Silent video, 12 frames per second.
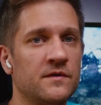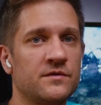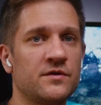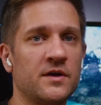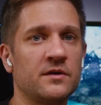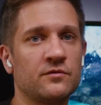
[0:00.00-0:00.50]

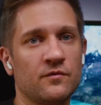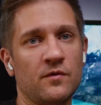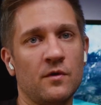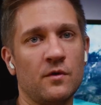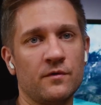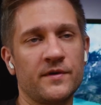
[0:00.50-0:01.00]
trying to
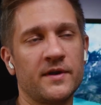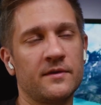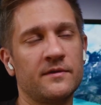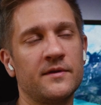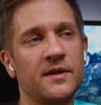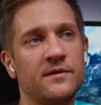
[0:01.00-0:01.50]
follow
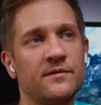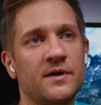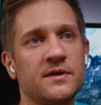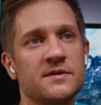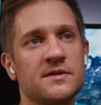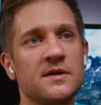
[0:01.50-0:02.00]
that trends.